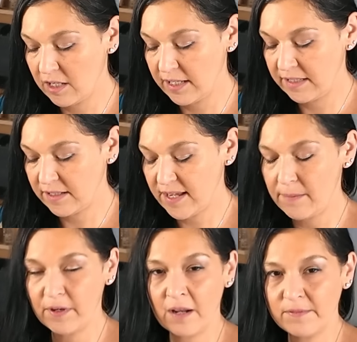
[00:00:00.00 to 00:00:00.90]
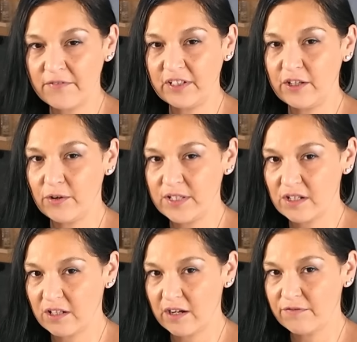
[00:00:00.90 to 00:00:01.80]
in the day, but I'm definitely going to
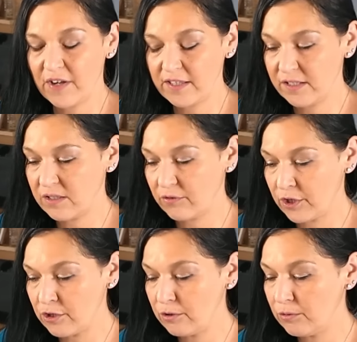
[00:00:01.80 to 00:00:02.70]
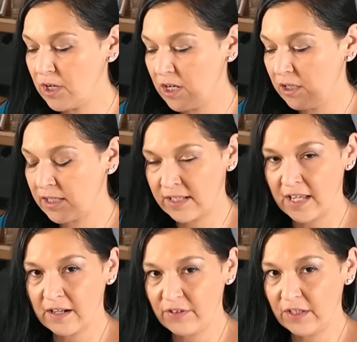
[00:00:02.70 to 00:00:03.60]
clarify this for you. Because
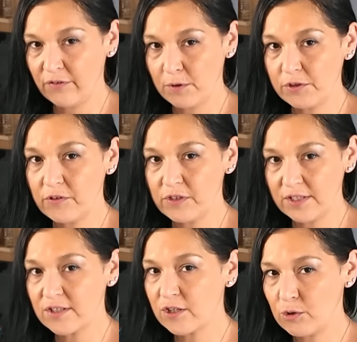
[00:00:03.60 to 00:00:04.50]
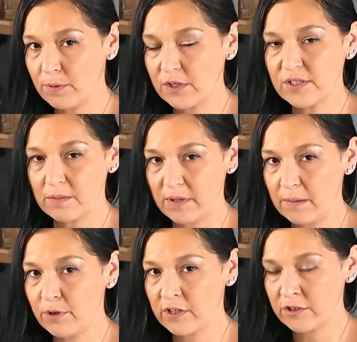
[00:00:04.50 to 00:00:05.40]
again, I feel like for most of you, this is a new person being
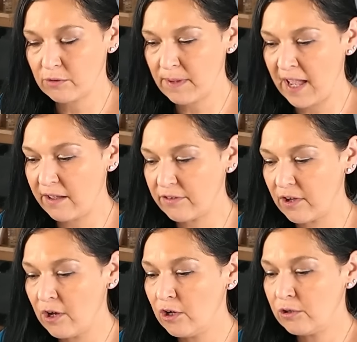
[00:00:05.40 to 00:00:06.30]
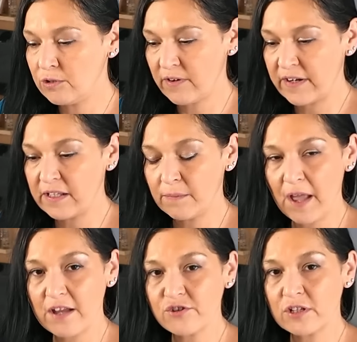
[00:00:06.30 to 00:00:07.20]
put on your path who's very
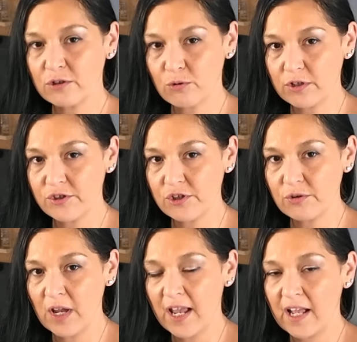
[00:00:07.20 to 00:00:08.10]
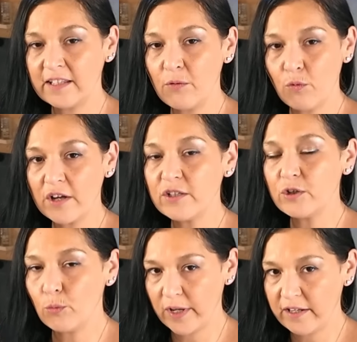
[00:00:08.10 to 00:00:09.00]
compassionate towards you, and they want you
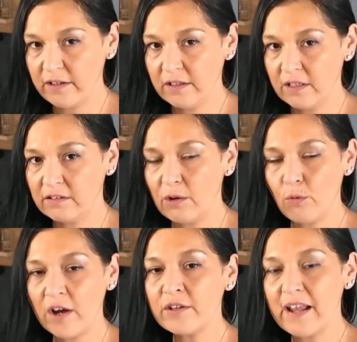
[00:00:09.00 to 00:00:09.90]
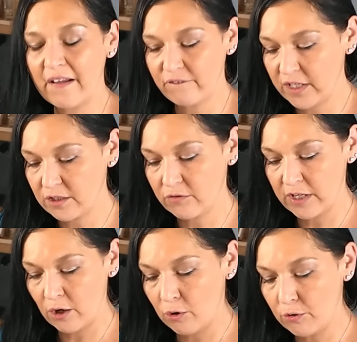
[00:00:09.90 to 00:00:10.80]
to win. They want you to have
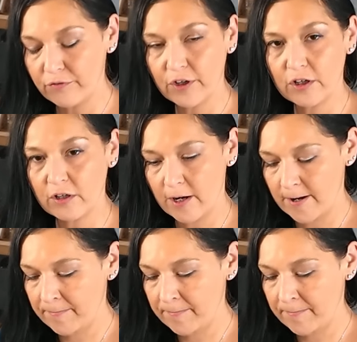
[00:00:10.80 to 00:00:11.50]
victory over